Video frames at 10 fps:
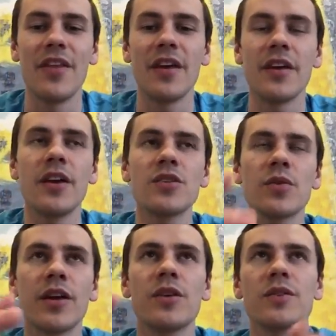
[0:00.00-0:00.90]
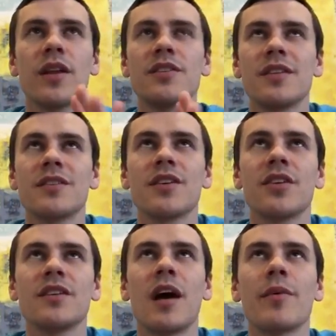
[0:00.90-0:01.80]
That's a
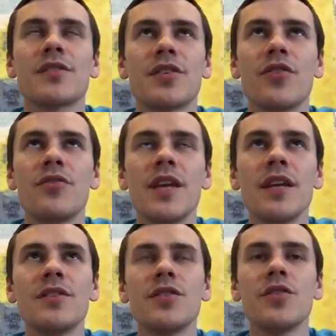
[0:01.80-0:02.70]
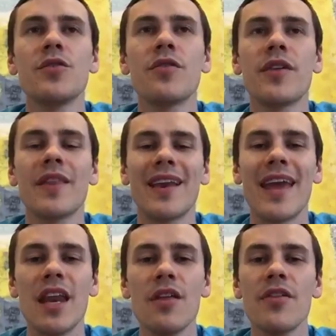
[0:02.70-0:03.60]
good topic. So you need to think that
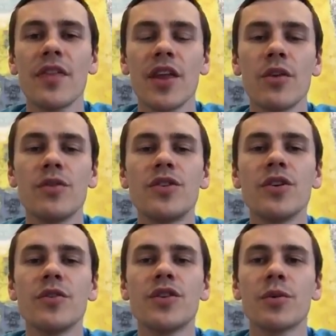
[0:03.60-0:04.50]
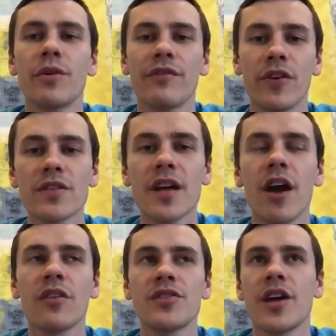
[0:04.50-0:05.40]
anything that you would do to reverse a
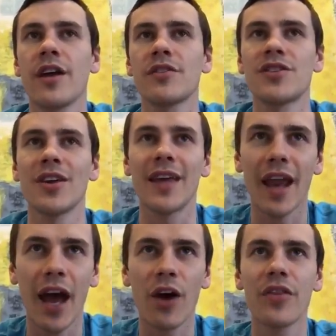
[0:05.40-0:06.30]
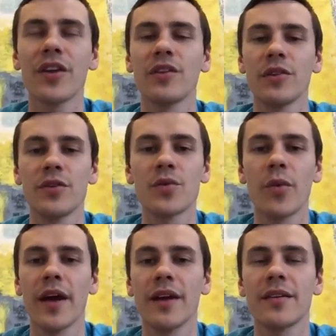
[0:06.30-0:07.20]
health challenge, to get healthy, to lose
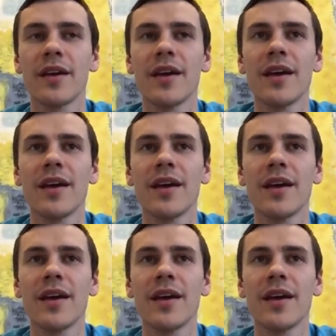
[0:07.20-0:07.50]
weight,